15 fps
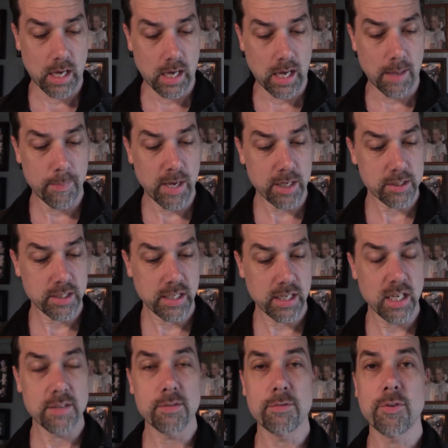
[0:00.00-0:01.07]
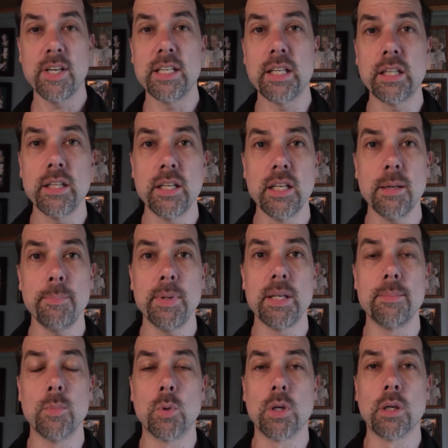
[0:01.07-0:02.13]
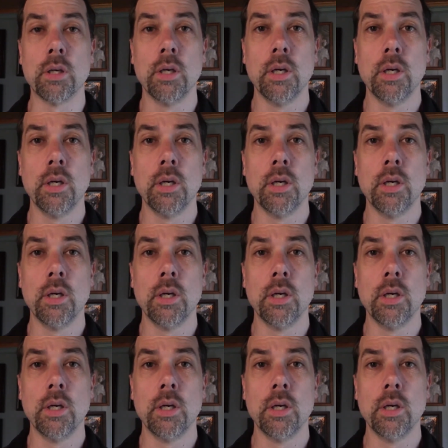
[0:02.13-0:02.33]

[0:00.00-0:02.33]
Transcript: I'm actually kind of afraid to clean it up anymore.